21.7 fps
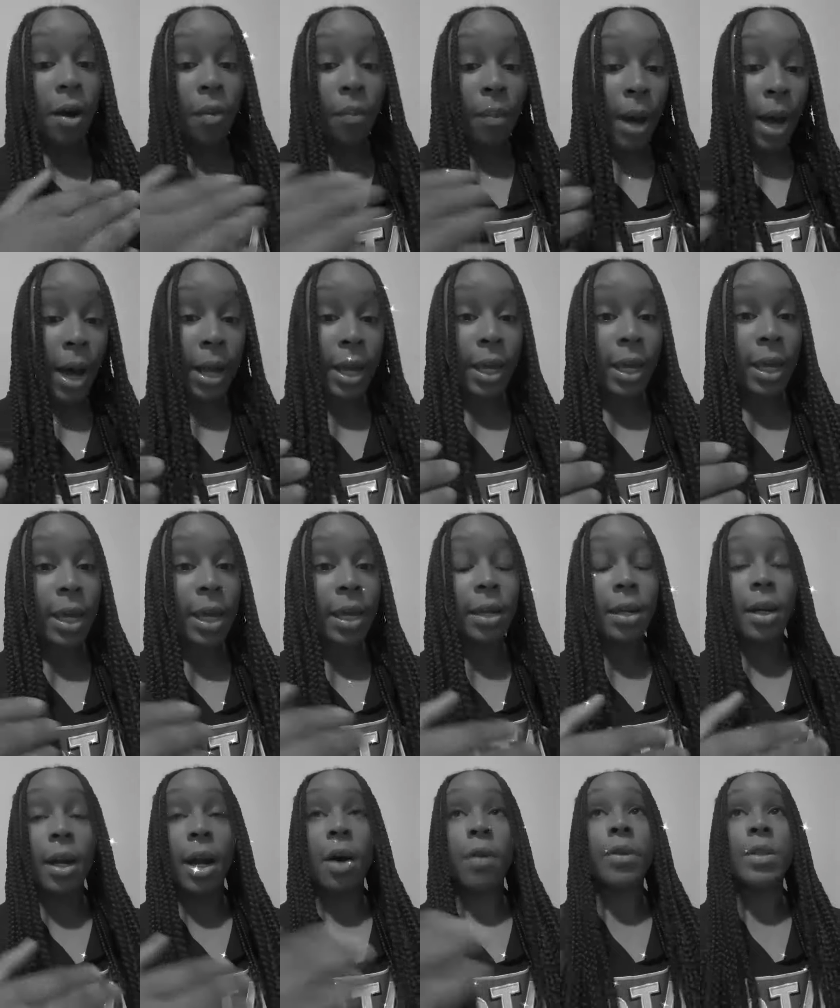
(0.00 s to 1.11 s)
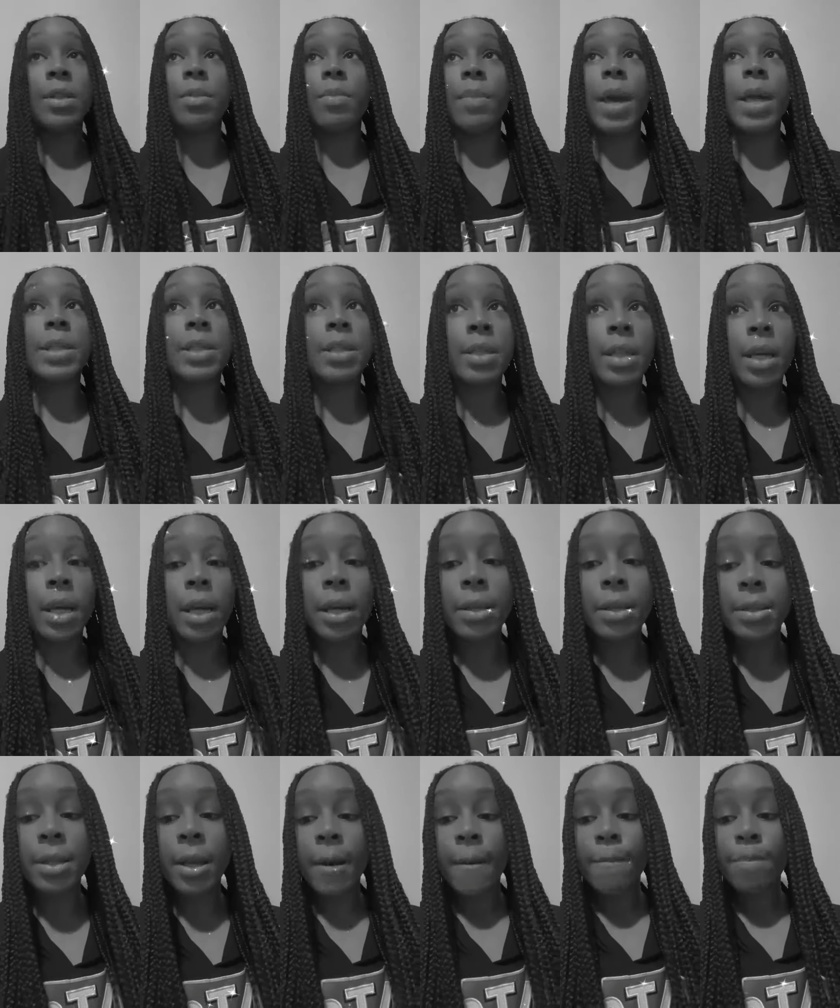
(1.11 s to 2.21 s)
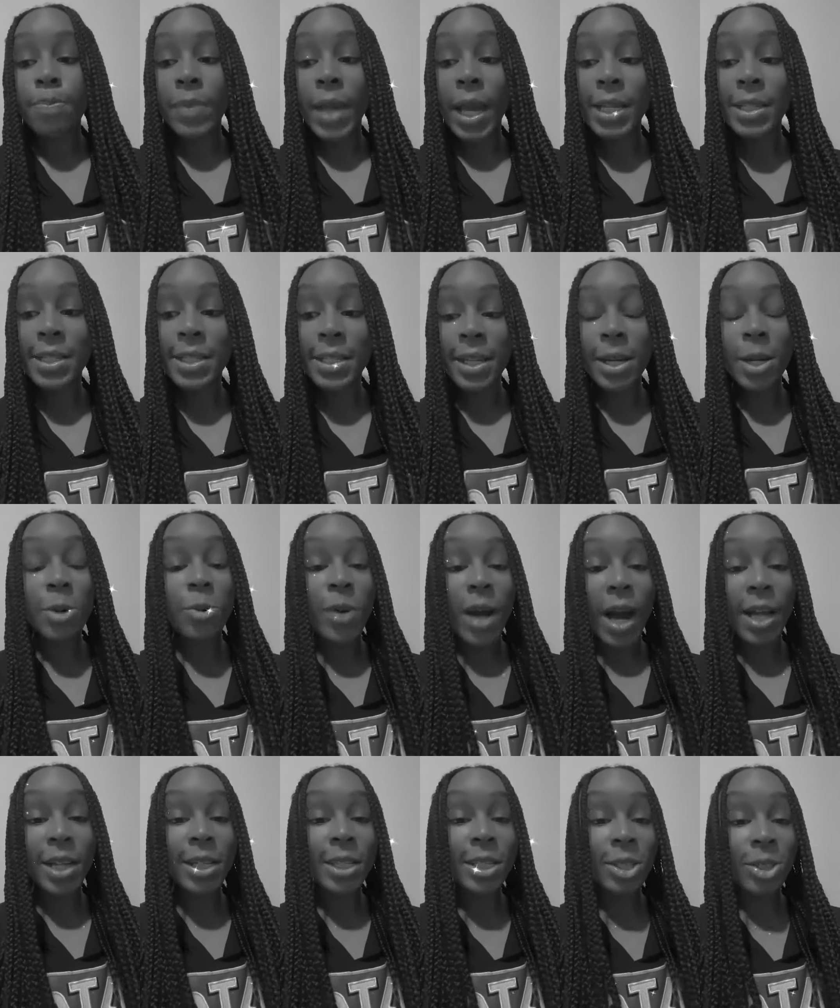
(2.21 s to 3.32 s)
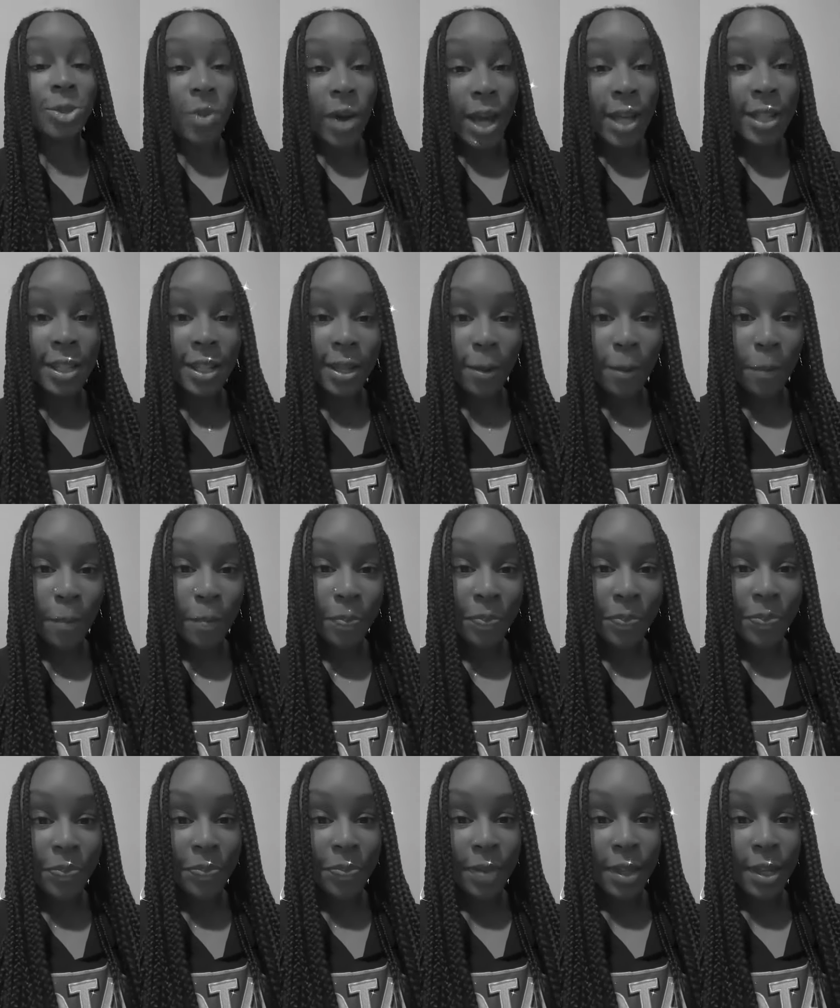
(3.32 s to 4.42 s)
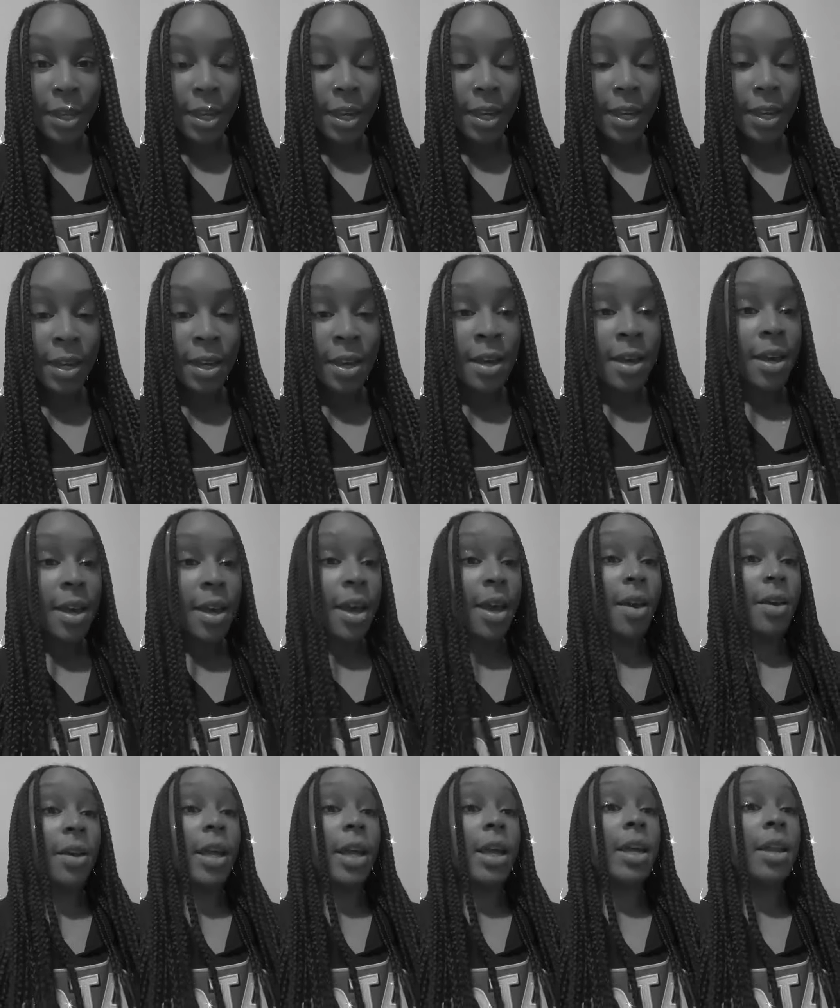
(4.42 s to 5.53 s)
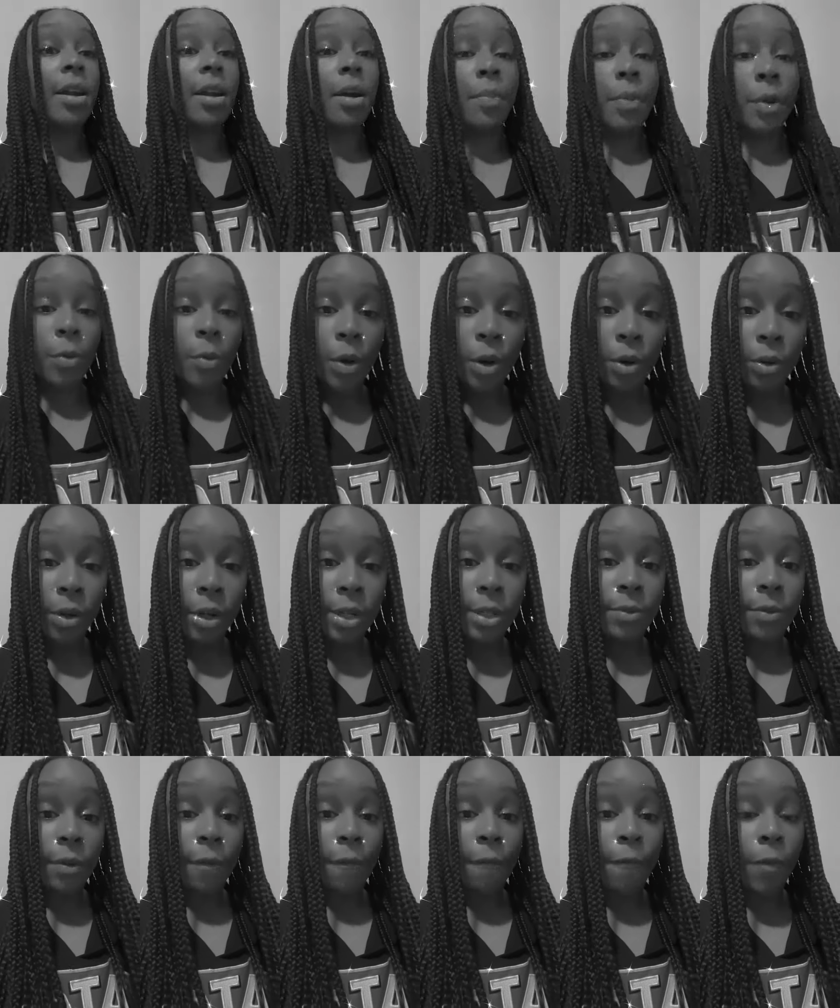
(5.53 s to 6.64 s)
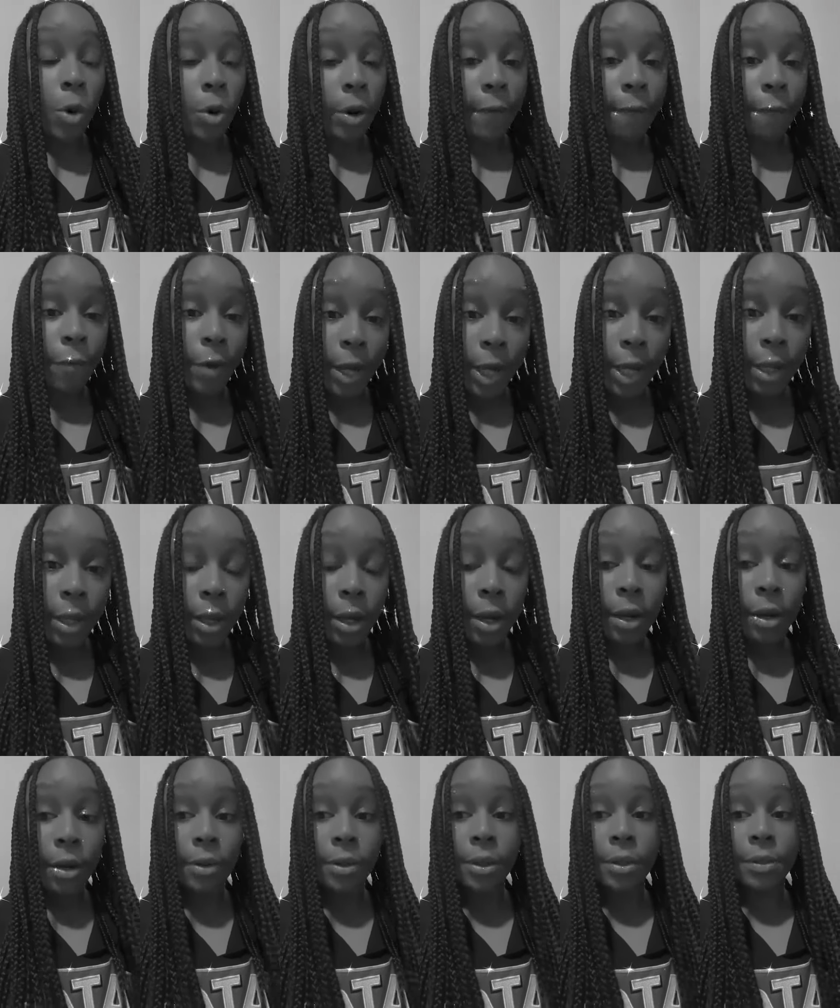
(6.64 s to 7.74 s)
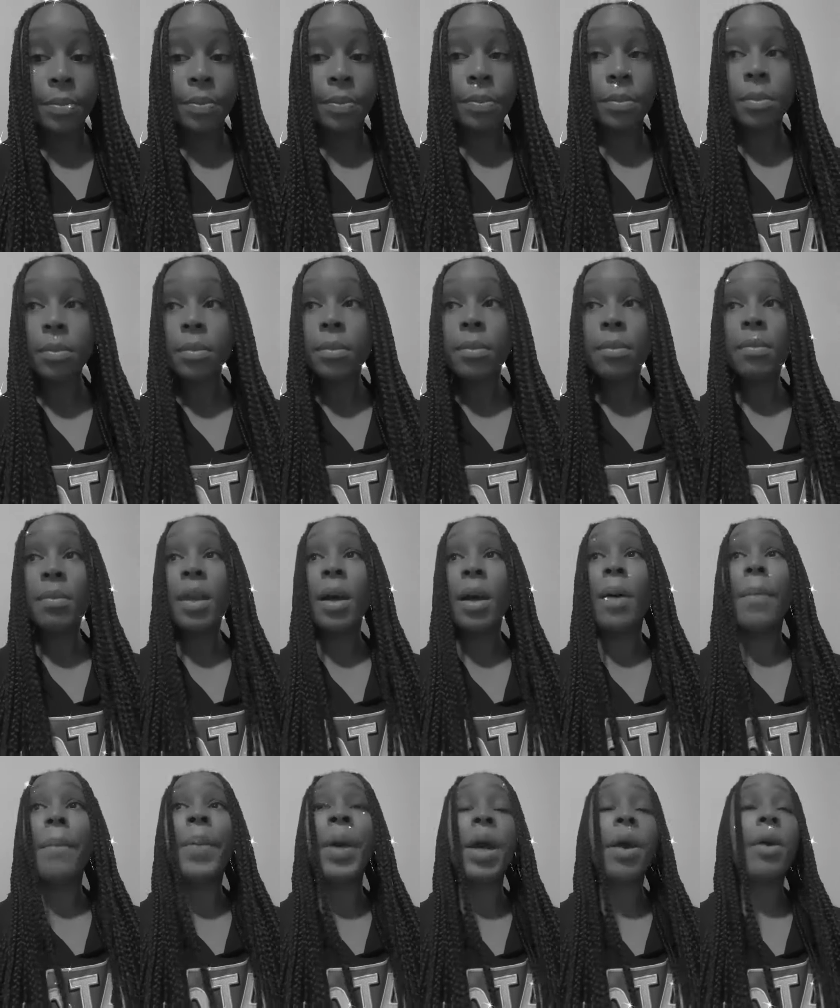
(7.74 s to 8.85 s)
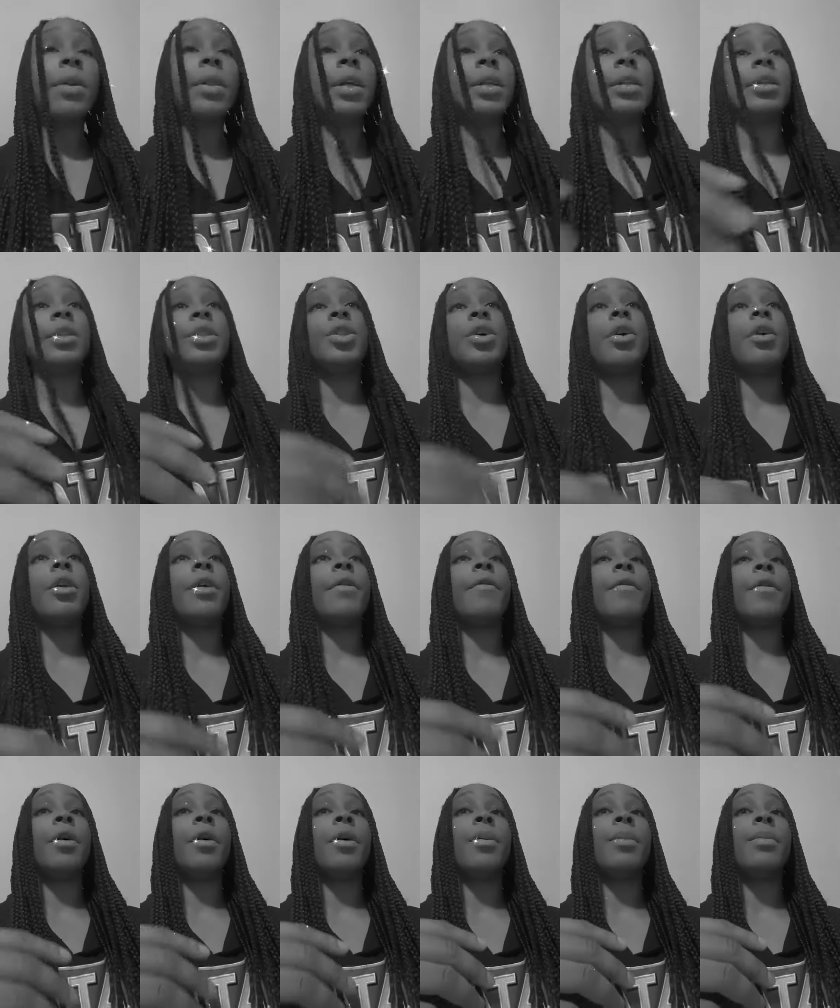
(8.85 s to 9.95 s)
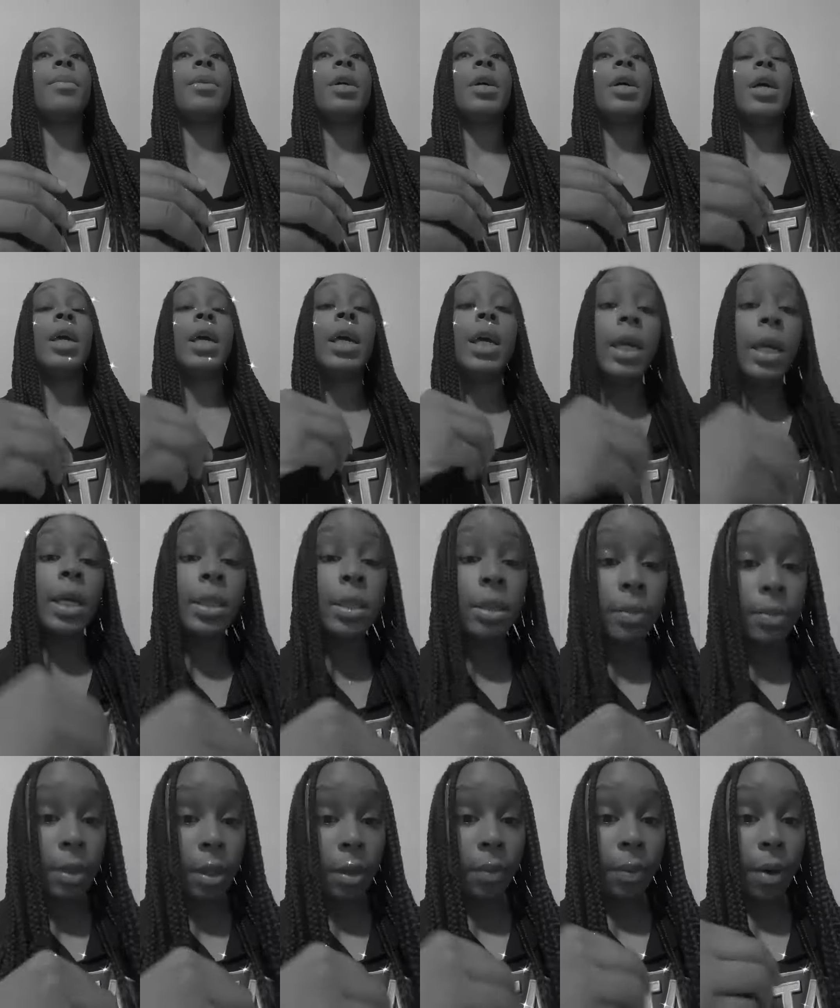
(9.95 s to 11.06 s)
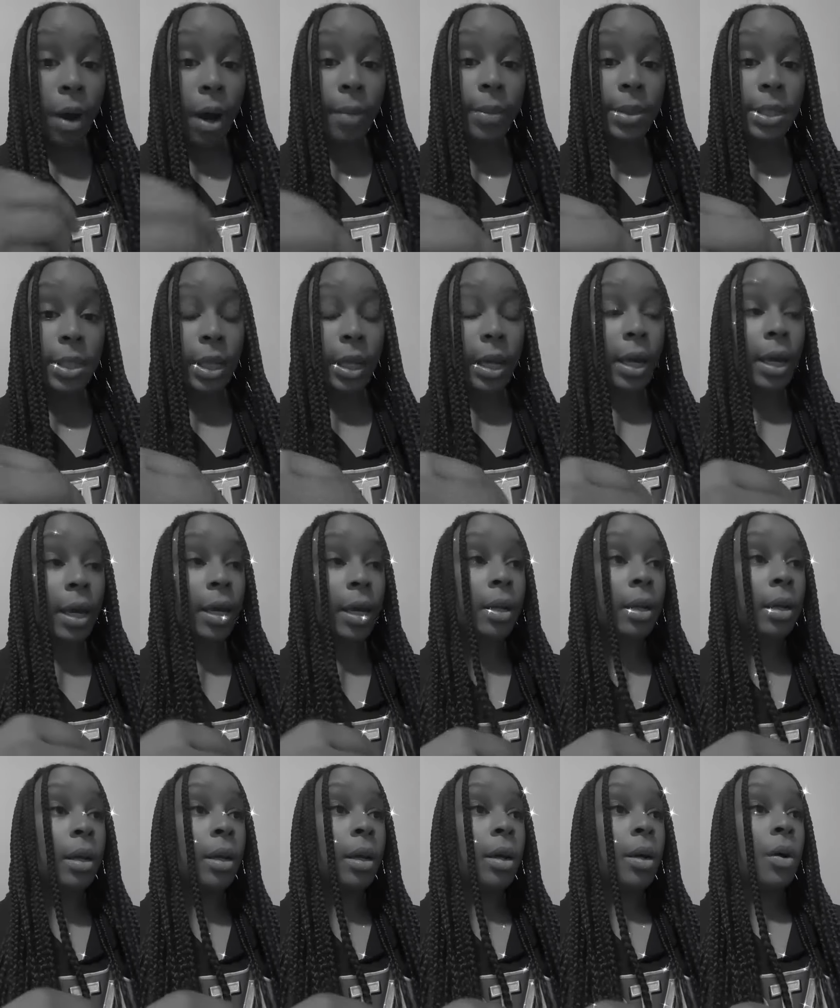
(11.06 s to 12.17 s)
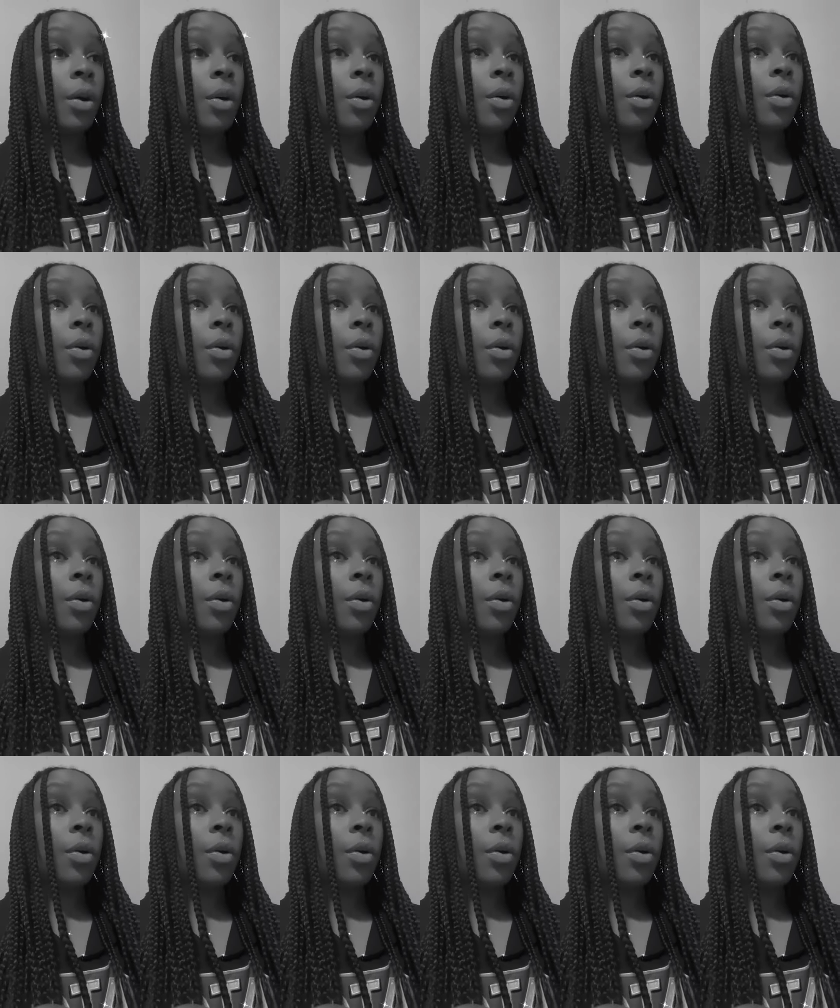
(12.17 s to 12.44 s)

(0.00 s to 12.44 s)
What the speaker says: God Almighty, he had done all these amazing things. They still got distracted. And they ended up in the wilderness for 40 freaking years. Apparently the journey from Egypt to the promised land